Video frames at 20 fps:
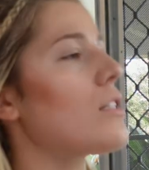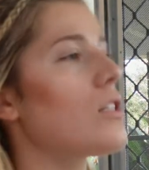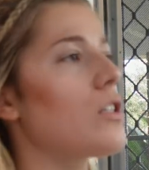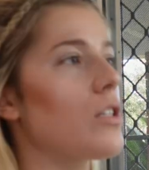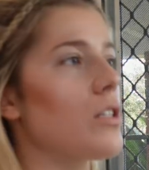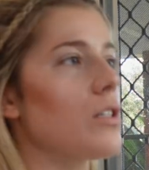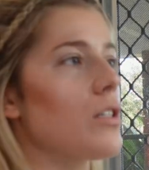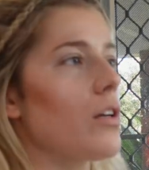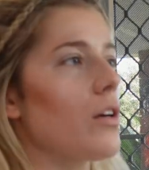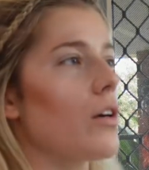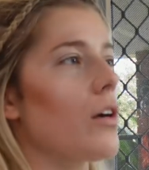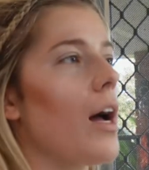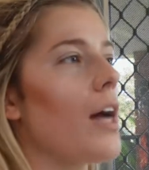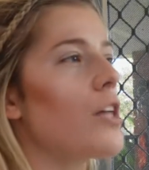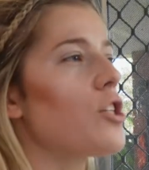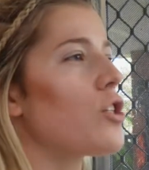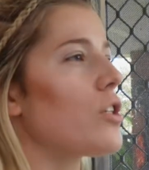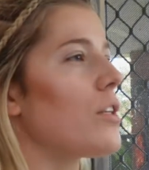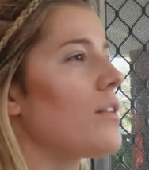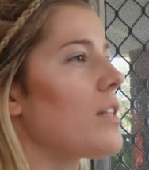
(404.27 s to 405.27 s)
just so good. I
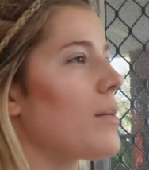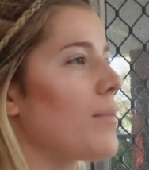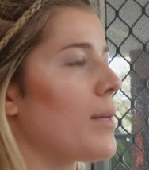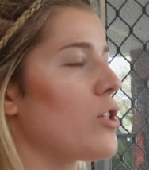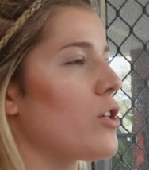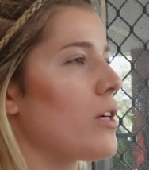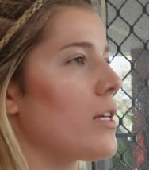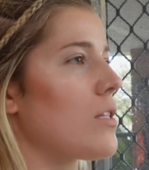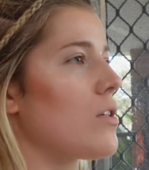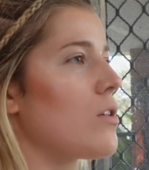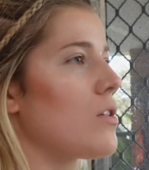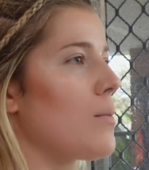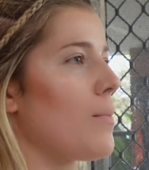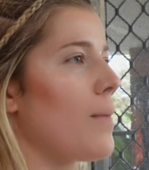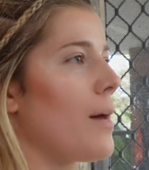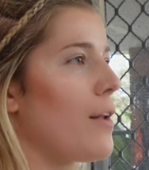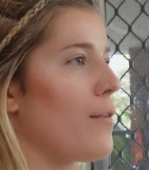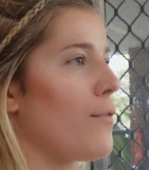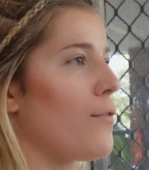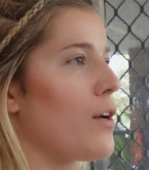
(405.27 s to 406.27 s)
should have done my translucent
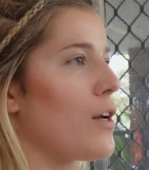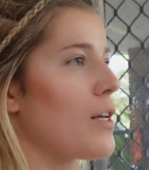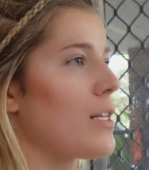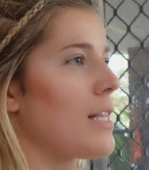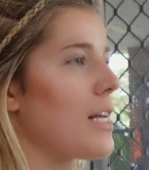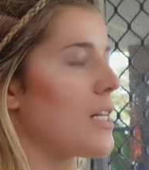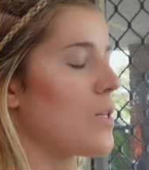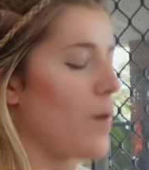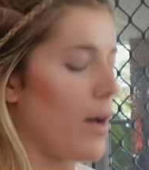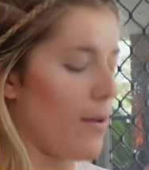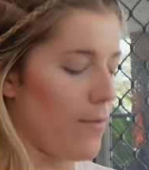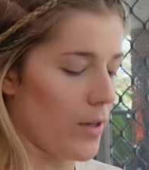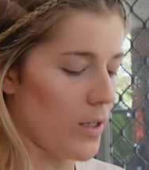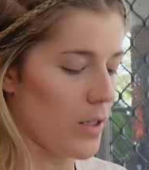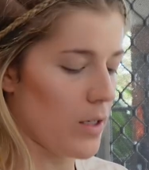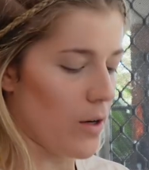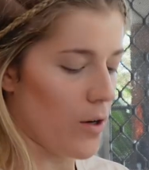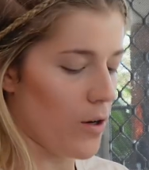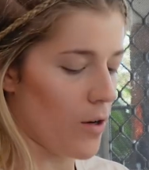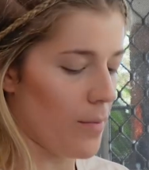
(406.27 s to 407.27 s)
powder first. That's why it feels
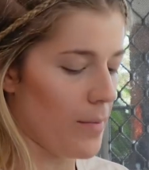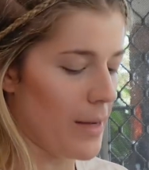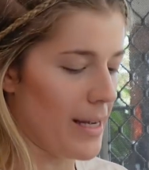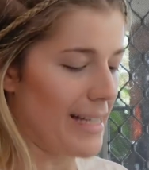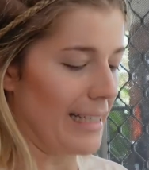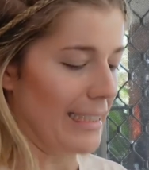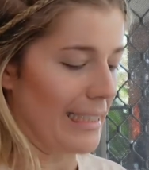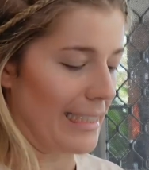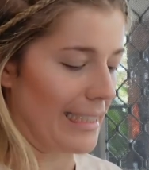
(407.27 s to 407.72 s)
so grippy.